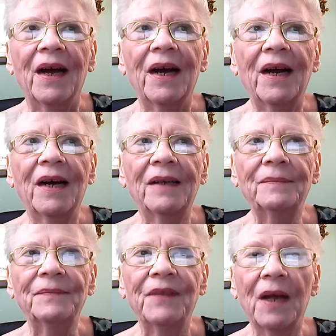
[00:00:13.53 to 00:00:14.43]

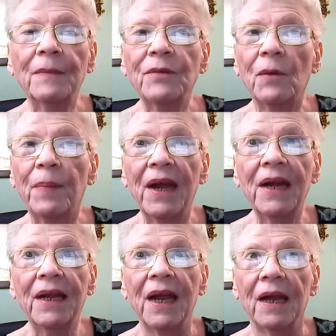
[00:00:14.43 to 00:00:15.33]
Dems are
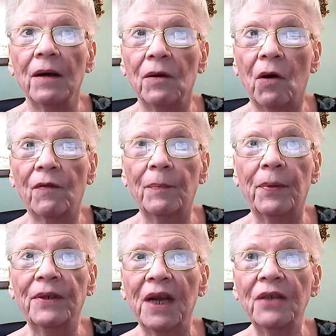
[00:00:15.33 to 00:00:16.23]
panicking over
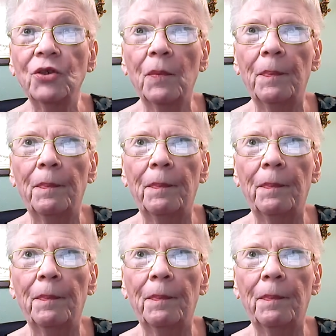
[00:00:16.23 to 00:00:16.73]
potential